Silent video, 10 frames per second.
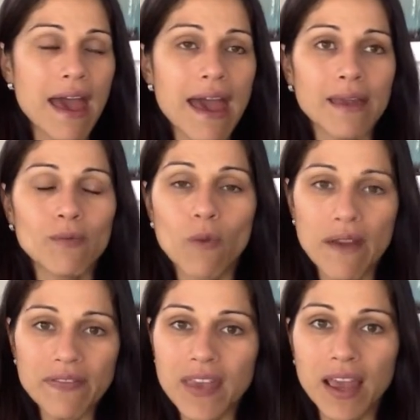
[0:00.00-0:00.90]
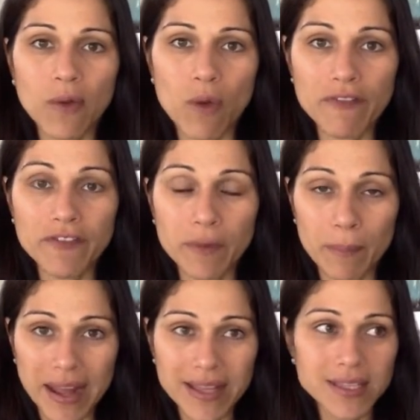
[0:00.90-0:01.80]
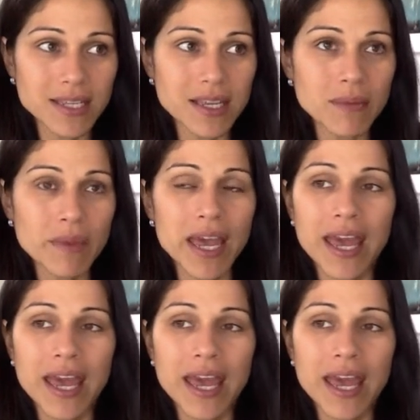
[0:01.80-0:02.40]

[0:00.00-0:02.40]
And one thing I want for my team